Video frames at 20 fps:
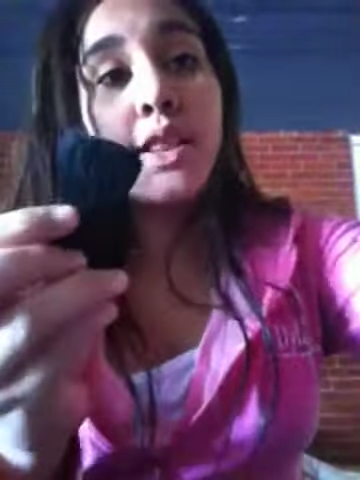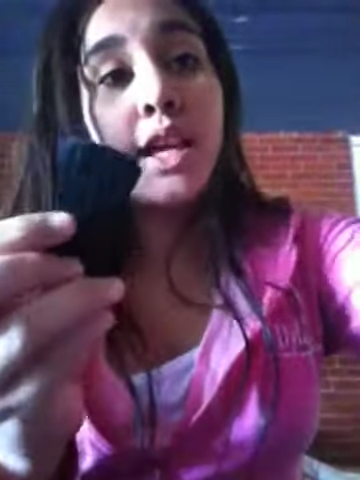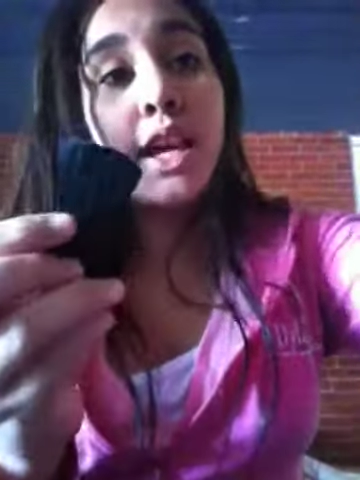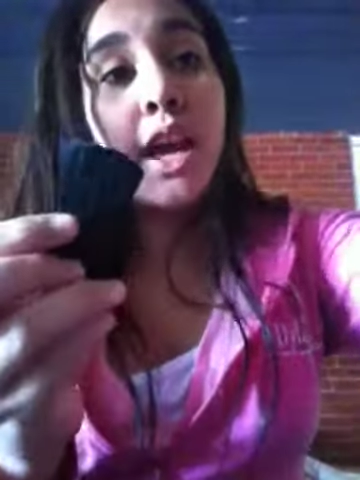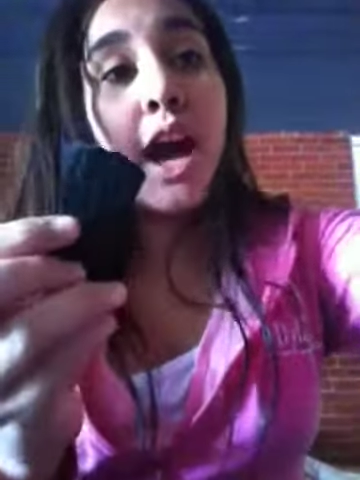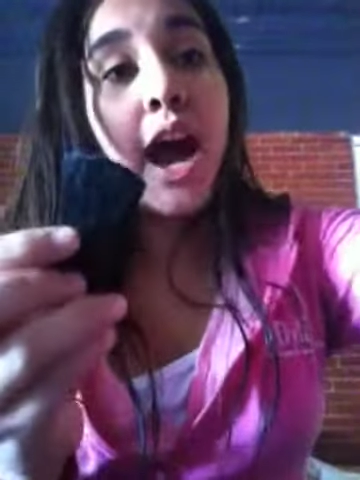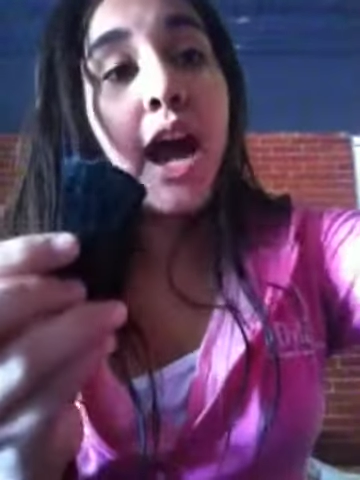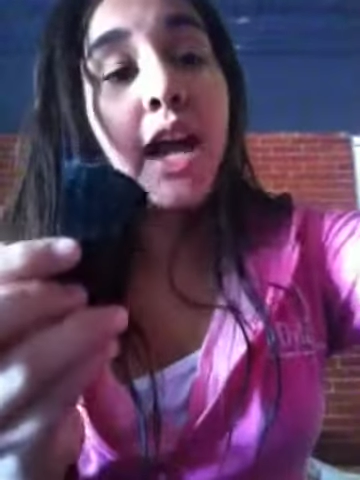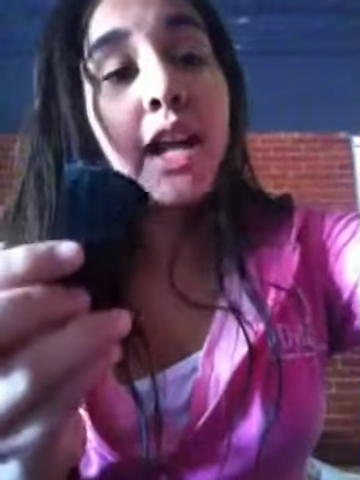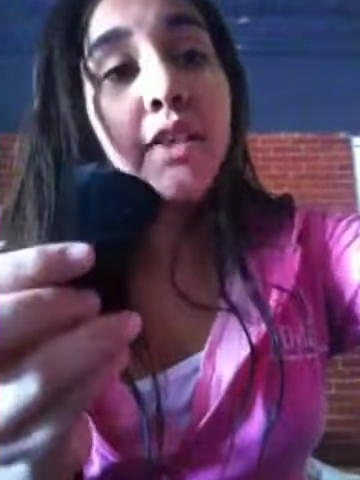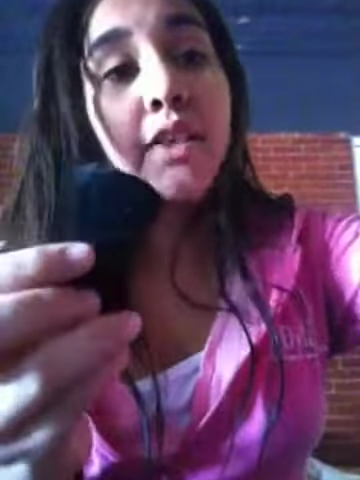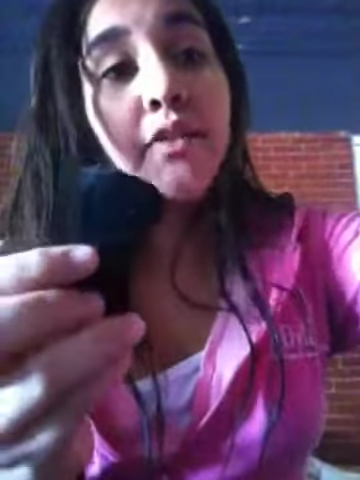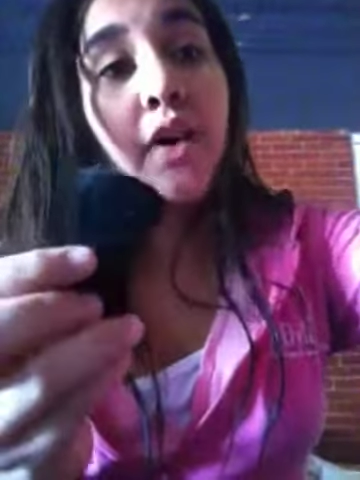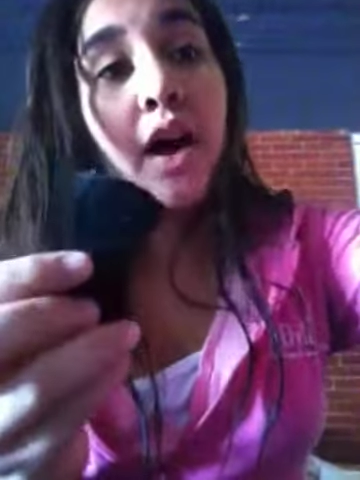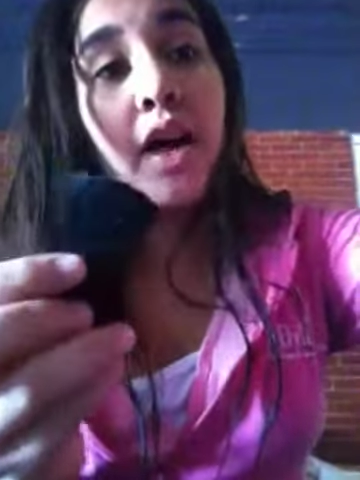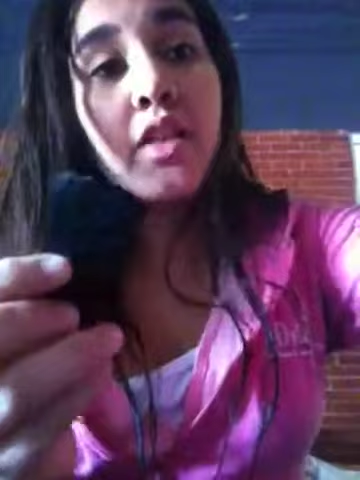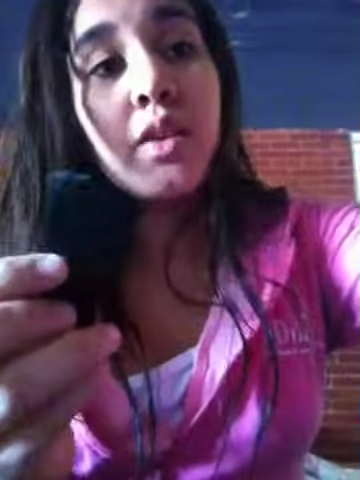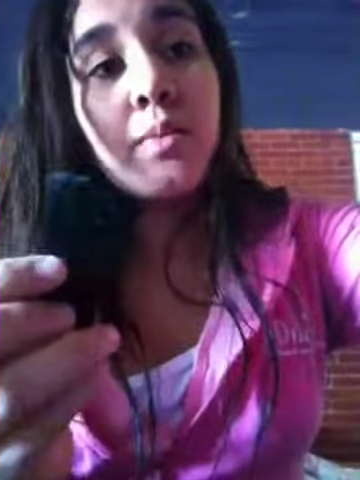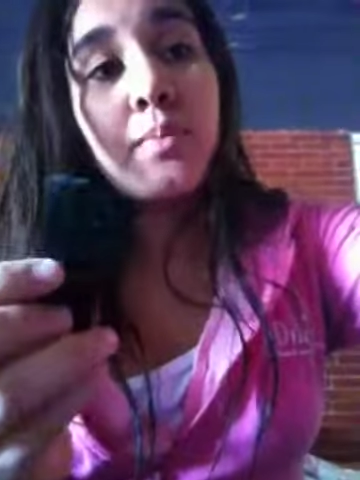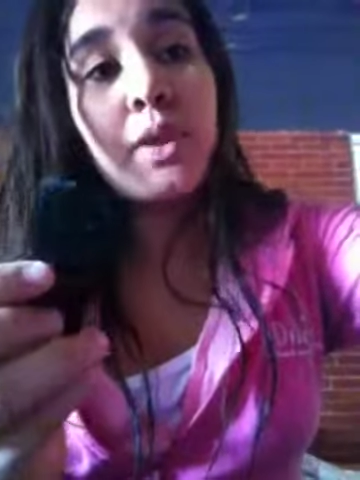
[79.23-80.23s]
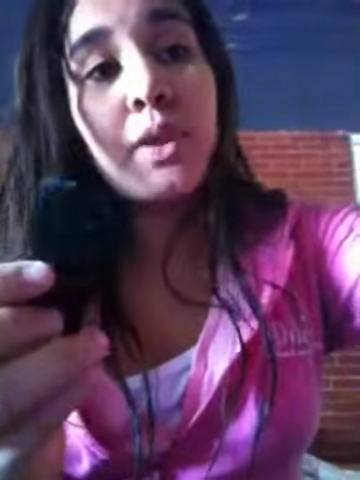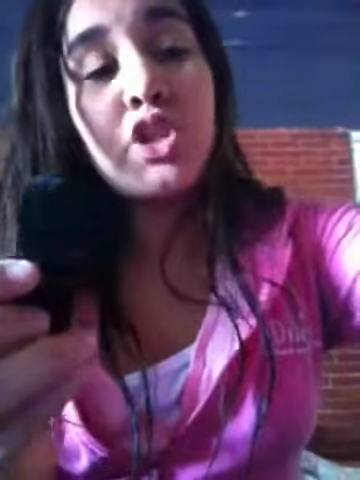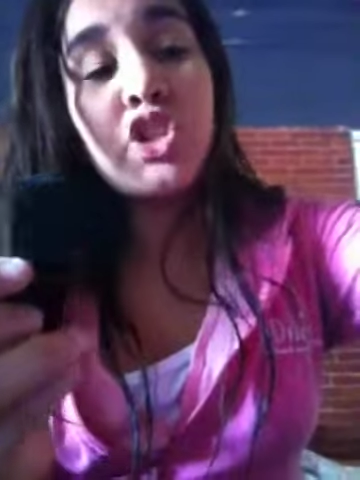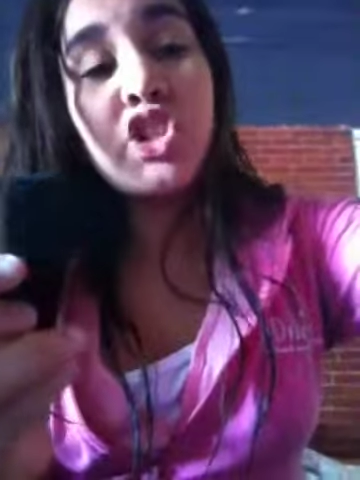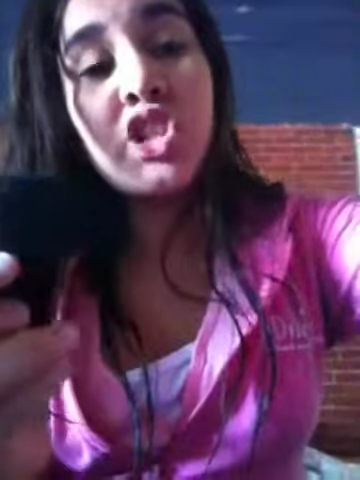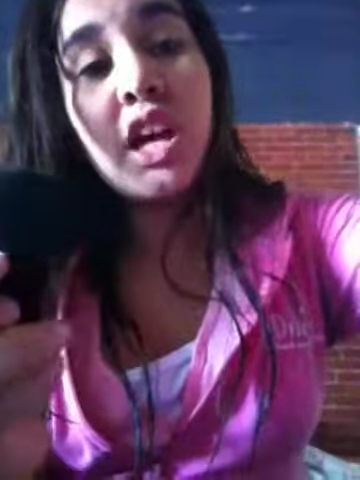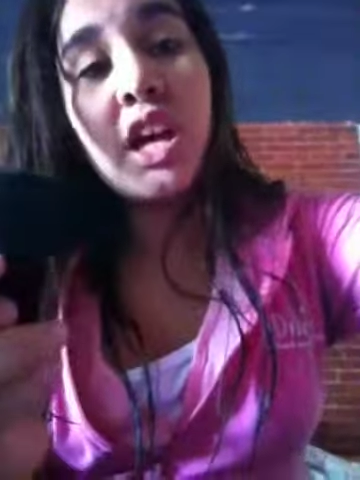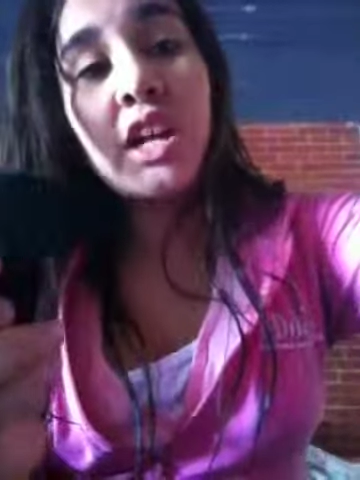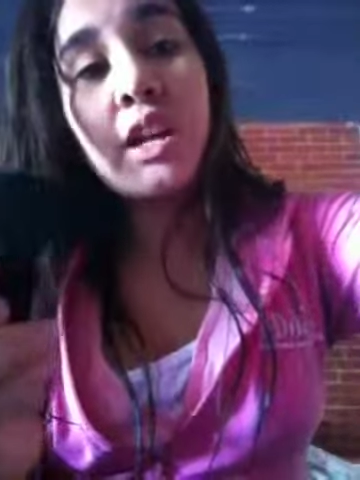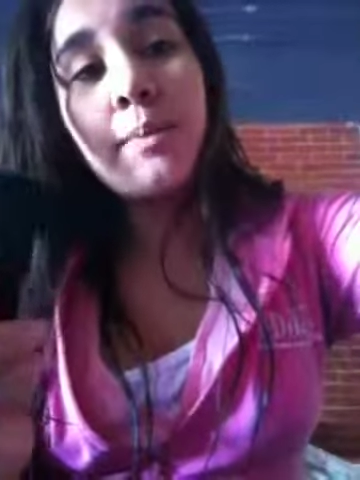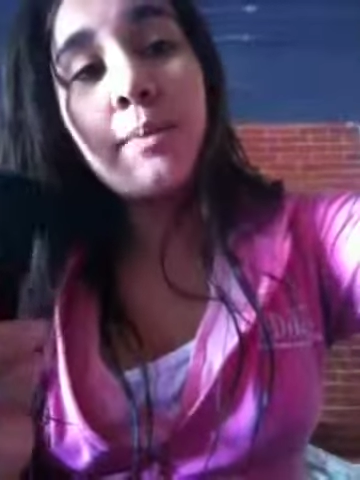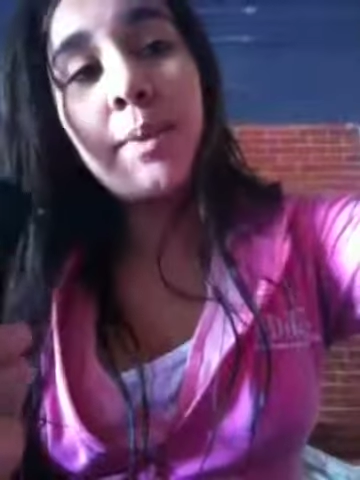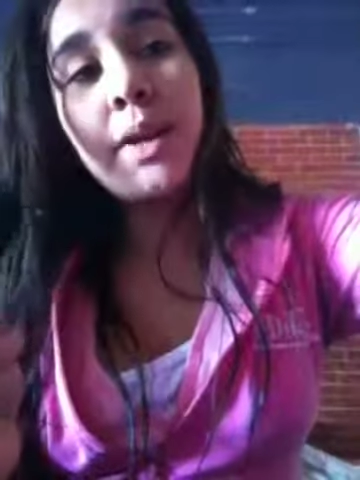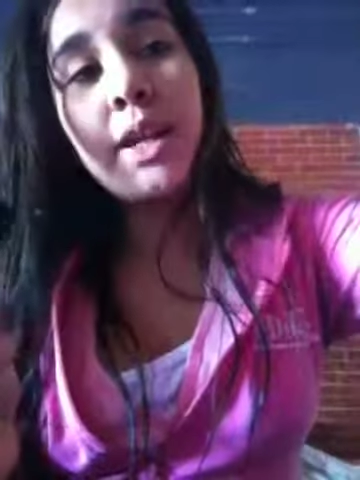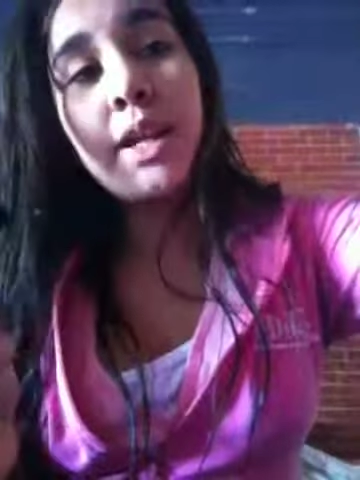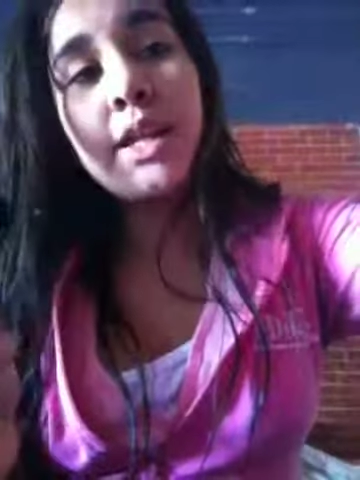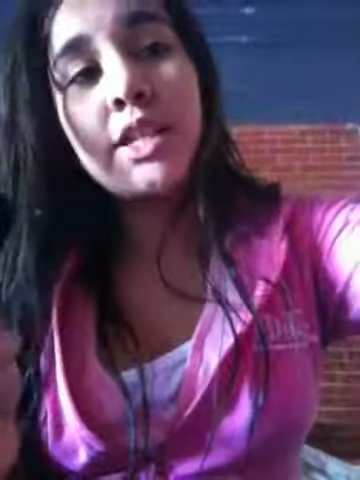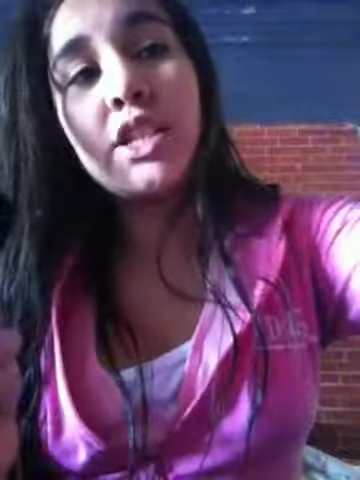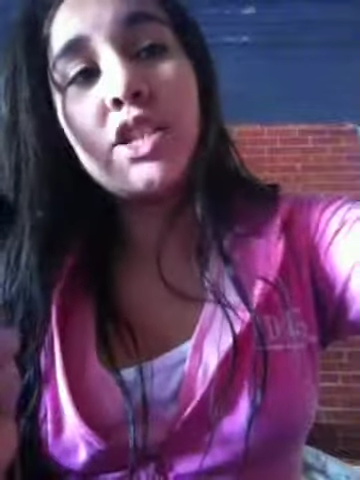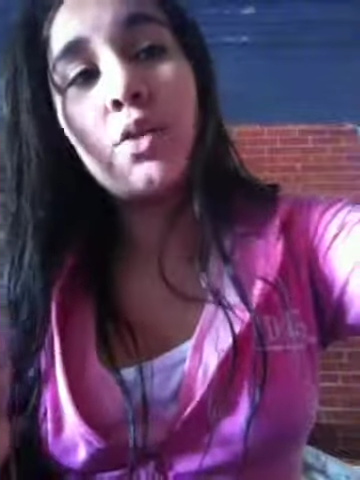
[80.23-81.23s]
The kind of other blush that I
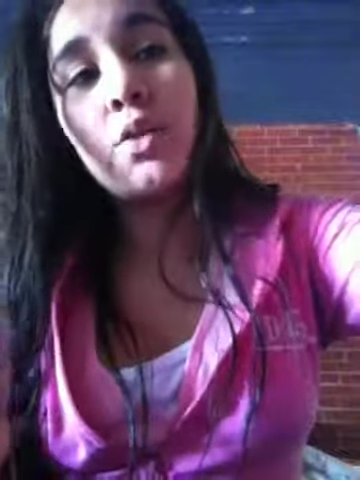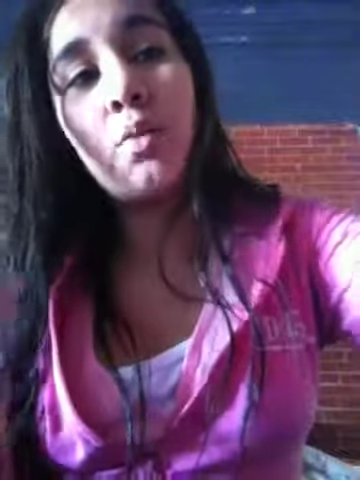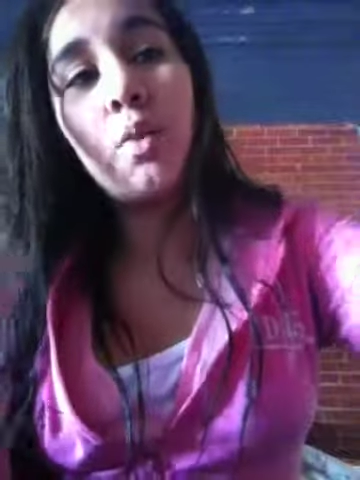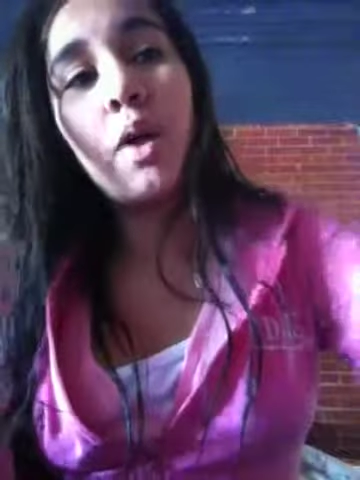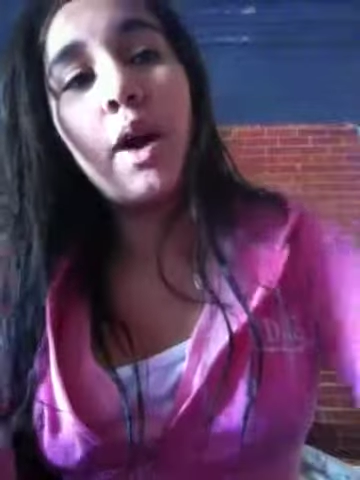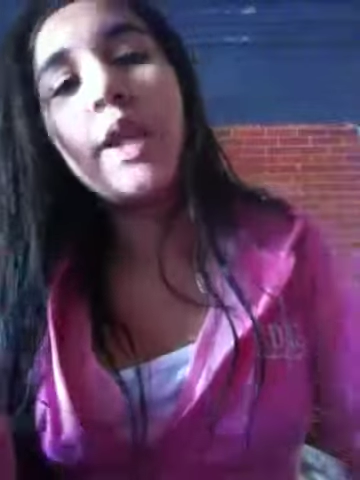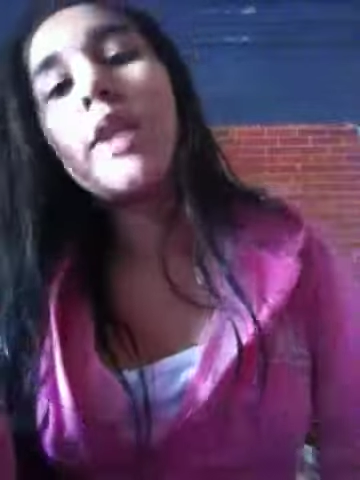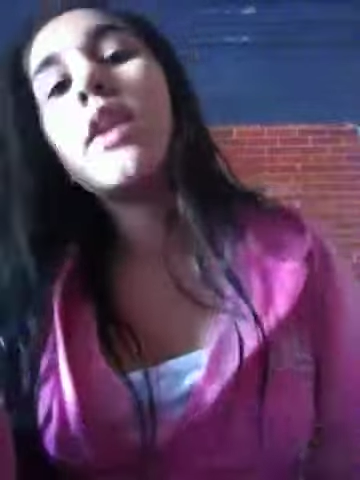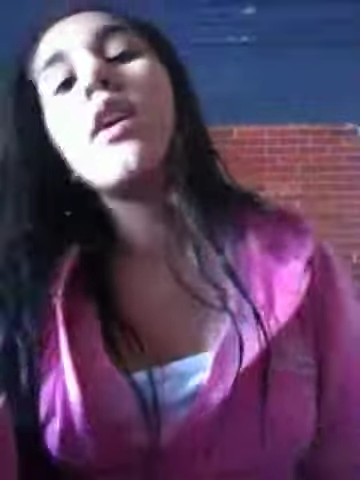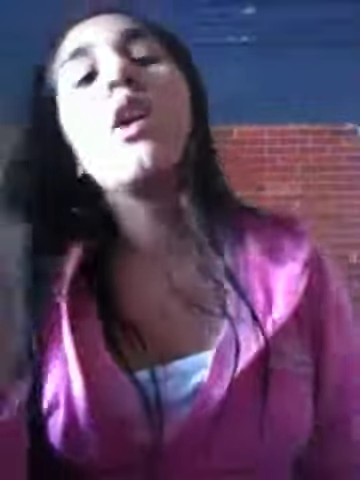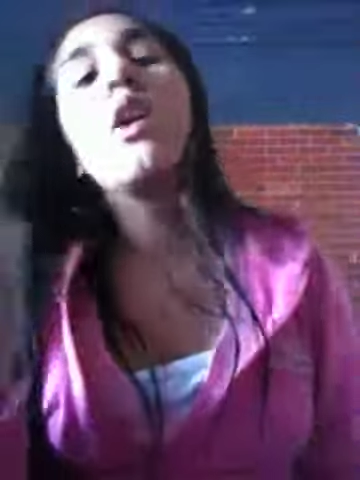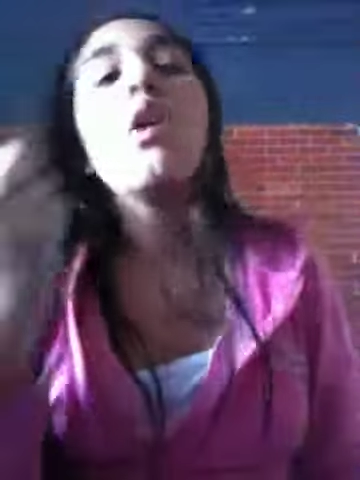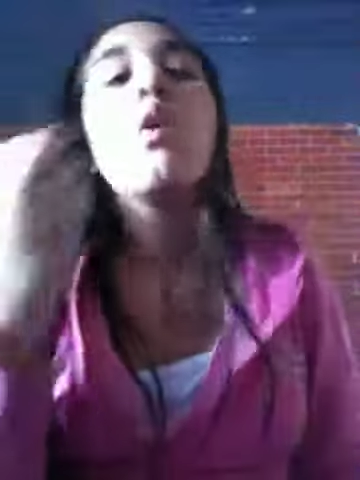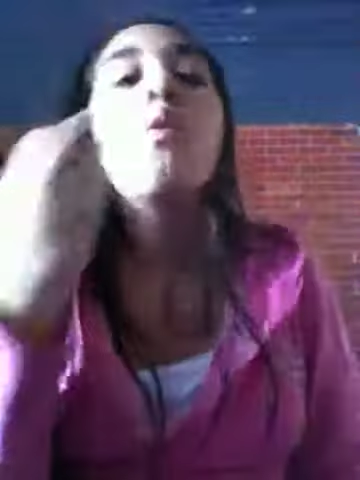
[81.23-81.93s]
mean is the one